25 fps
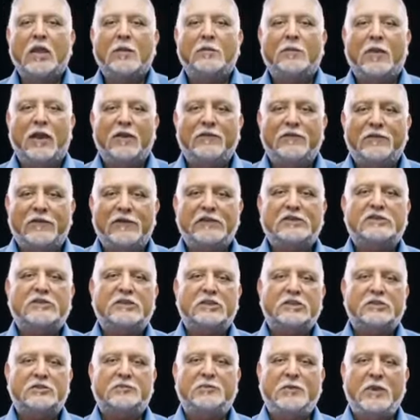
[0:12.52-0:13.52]
My first
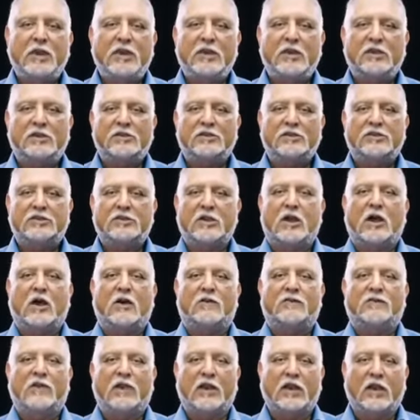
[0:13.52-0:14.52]
experience
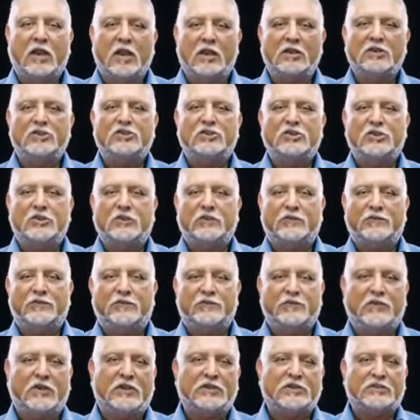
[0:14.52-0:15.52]
of a culture of
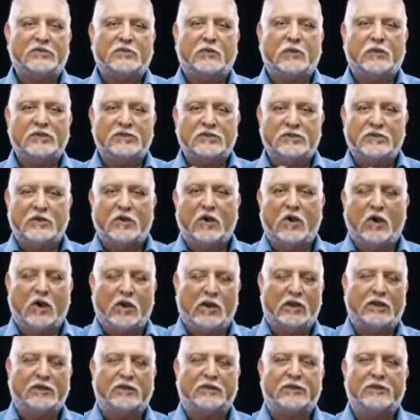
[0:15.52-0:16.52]
trust was in
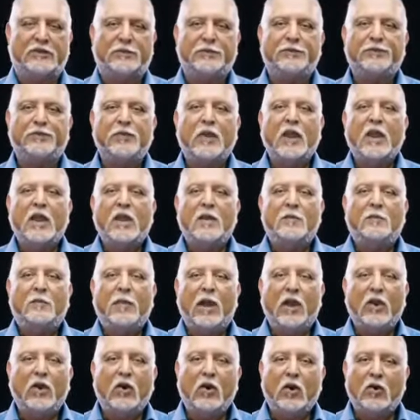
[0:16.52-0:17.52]
Holland.
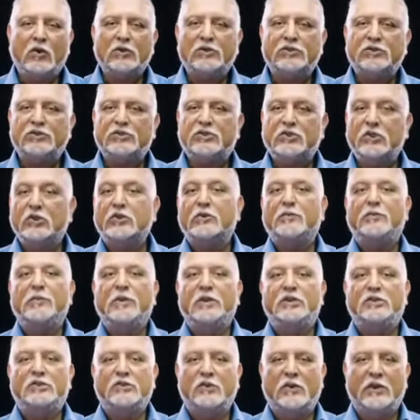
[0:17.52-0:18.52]
My host took
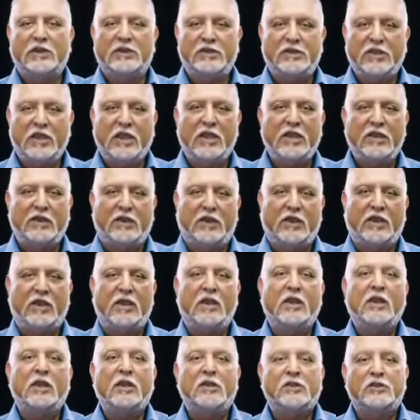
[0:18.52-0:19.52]
me to a
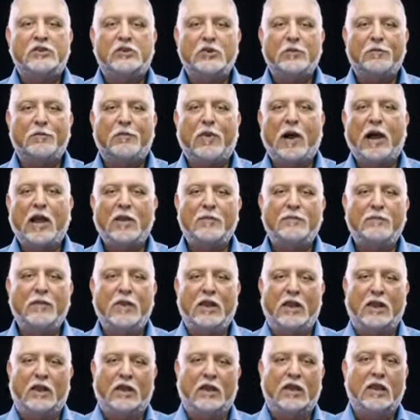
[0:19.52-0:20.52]
dairy to buy
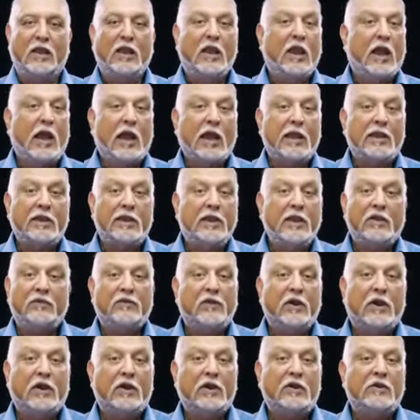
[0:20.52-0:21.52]
milk. I'd
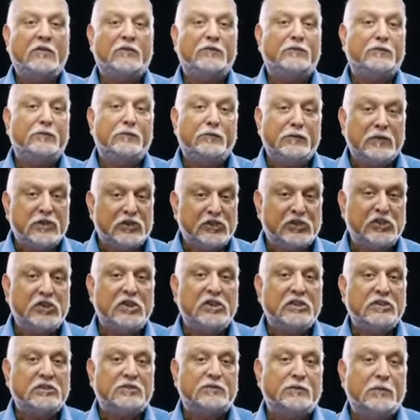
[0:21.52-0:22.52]
never heard of
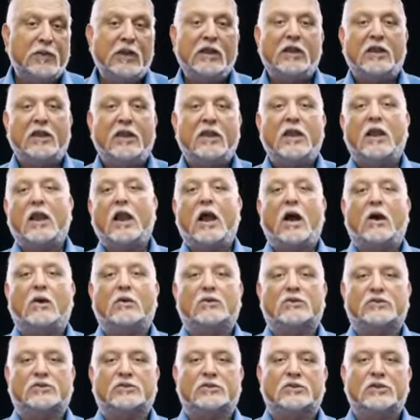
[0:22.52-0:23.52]
machines milking
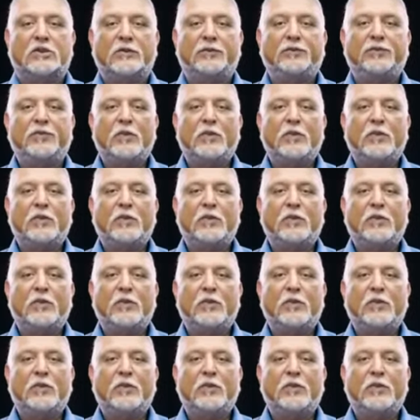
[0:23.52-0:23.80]
cows.